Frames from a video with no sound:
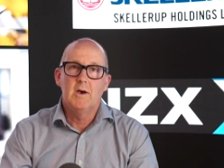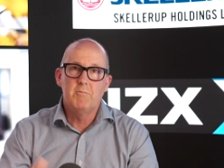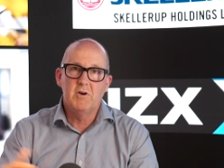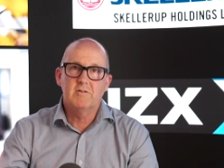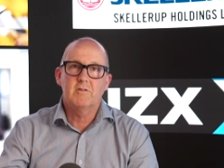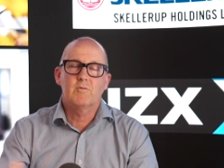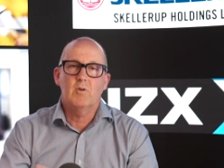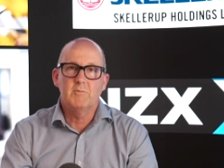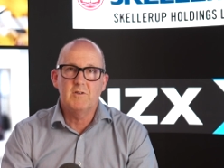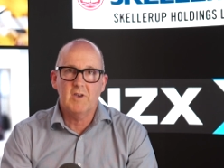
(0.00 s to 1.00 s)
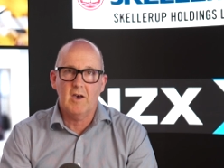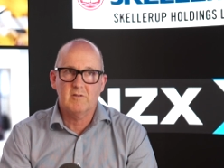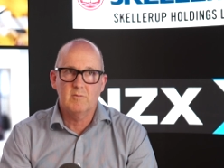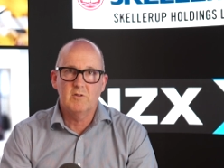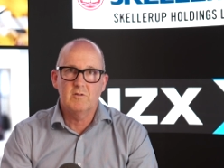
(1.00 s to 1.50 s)
business from these
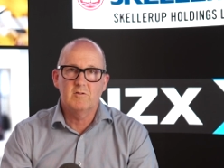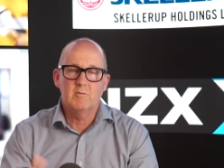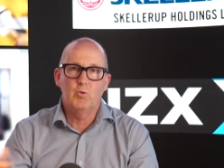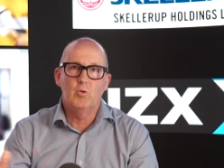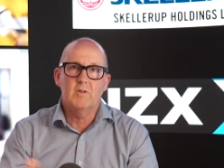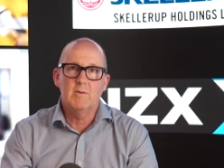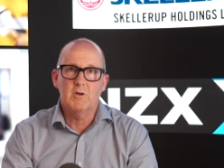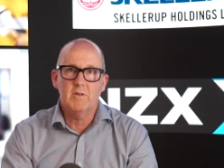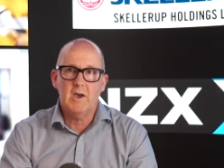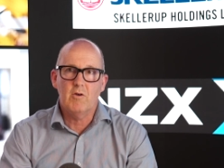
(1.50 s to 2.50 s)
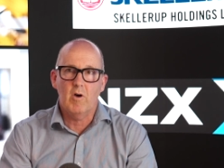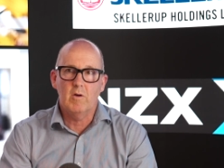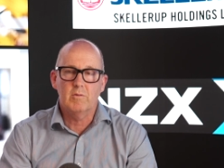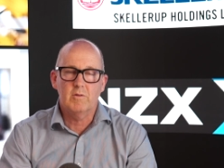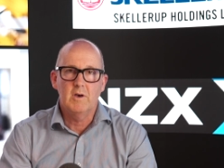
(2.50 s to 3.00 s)
customers and support them with their
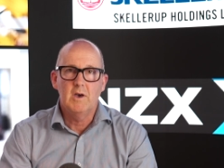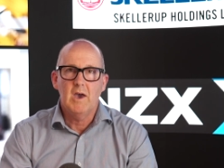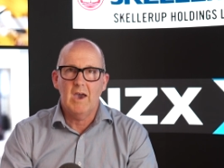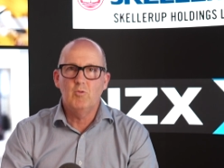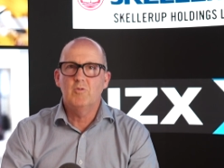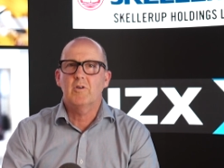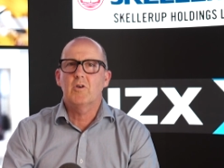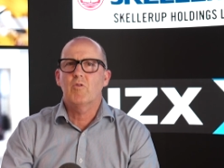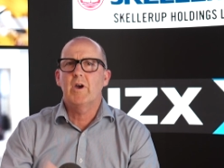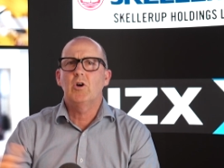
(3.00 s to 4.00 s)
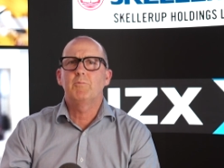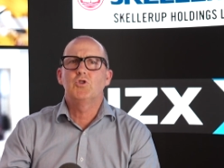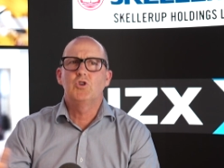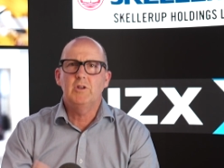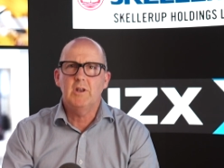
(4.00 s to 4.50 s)
growth, and also create
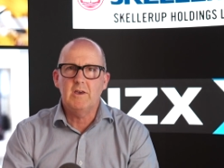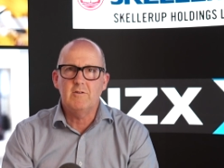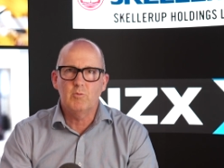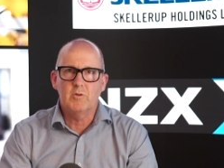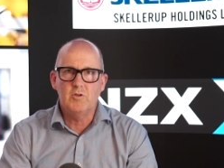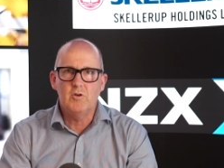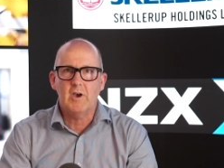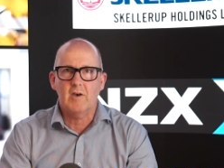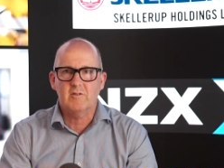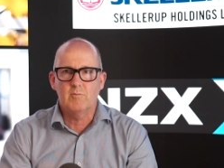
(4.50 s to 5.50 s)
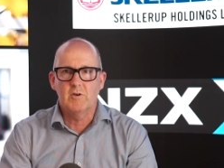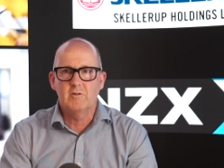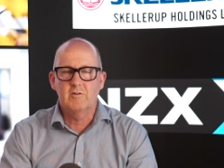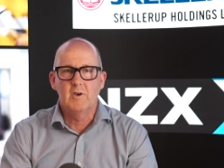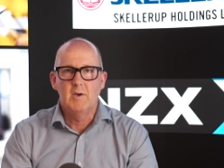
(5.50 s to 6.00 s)
opportunities with new
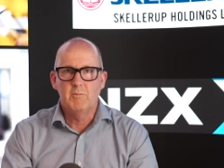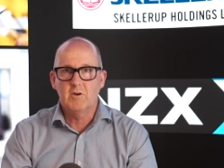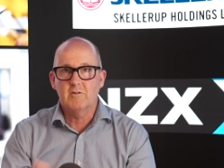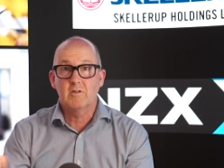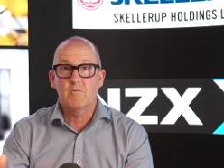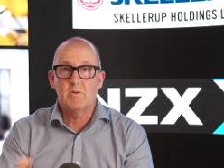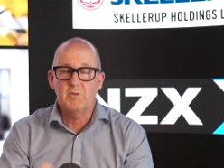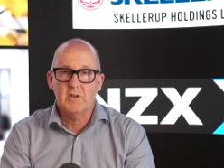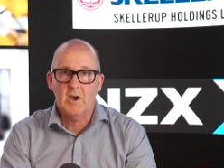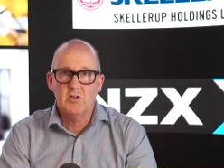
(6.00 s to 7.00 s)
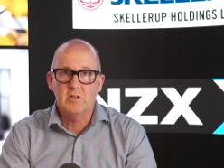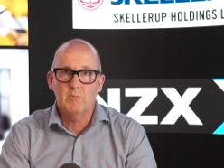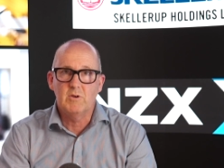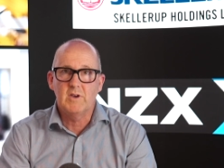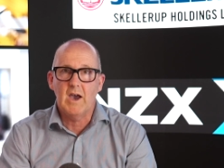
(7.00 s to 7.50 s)
customers because of the reputation that
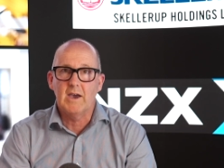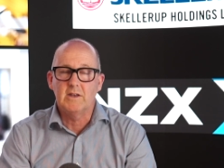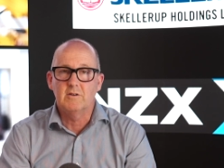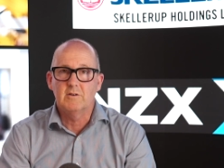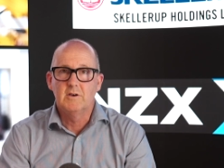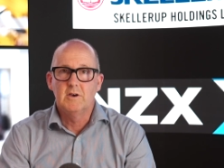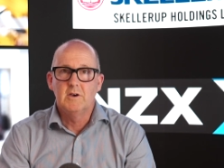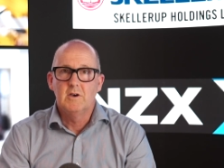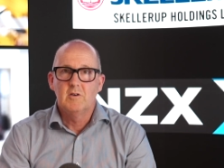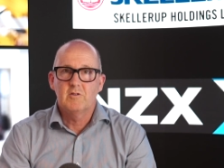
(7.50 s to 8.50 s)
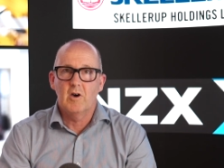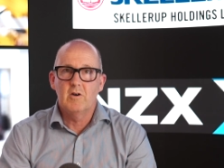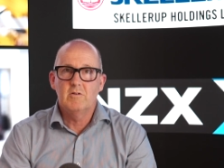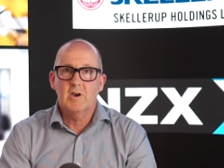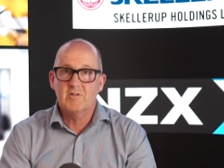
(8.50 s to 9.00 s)
we've gained. So
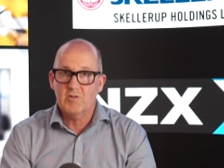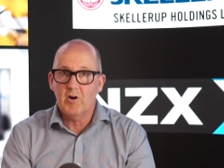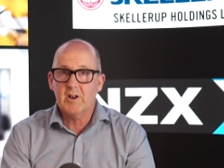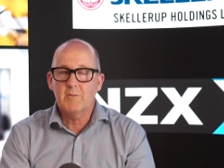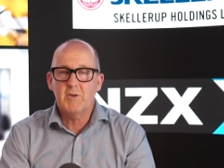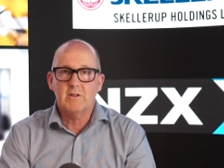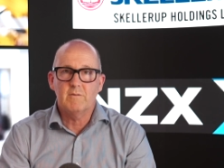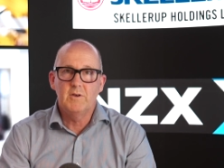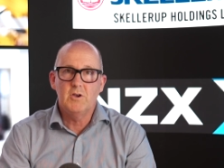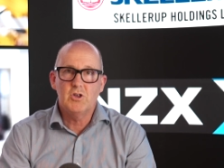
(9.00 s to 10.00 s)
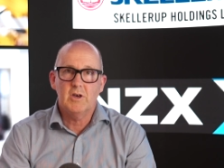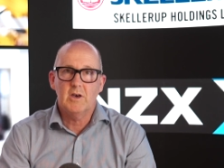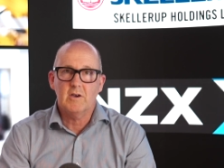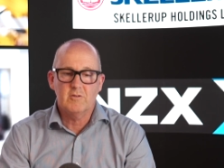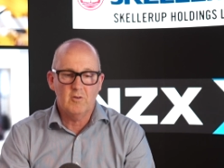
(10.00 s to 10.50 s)
excited about the future,
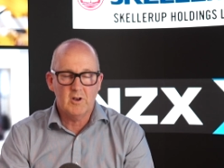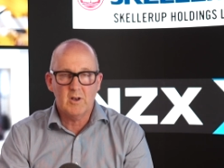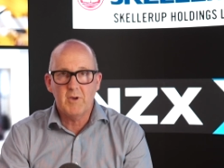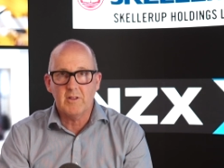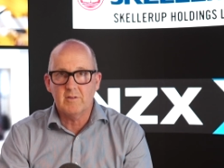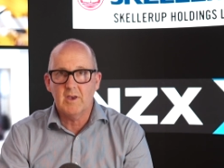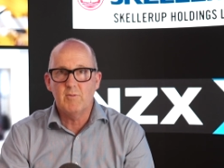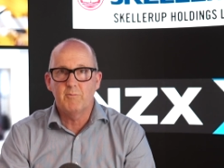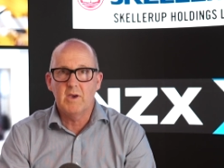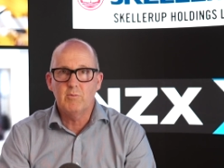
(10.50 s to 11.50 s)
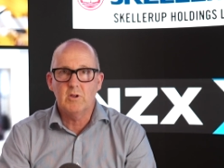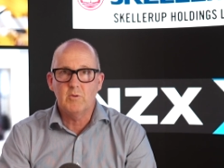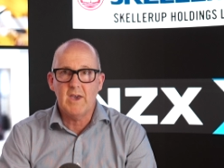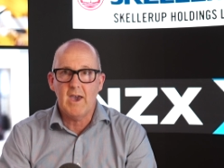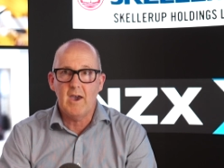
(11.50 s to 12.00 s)
excited about the team of people that
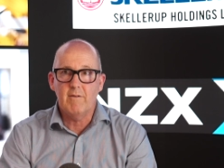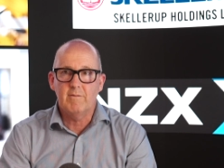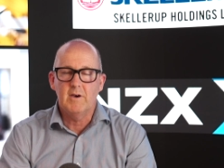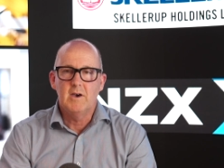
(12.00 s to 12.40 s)
we have,